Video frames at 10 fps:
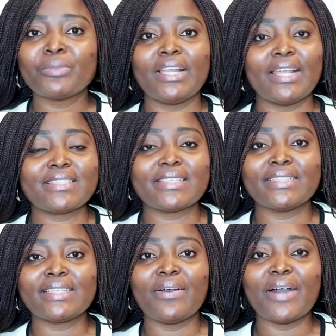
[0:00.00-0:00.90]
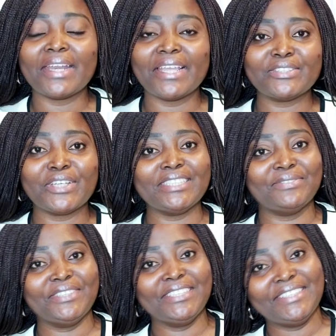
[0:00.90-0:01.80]
let's sit down and enjoy the
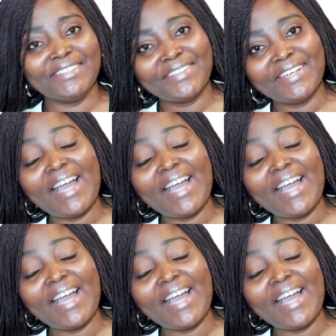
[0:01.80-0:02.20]
video.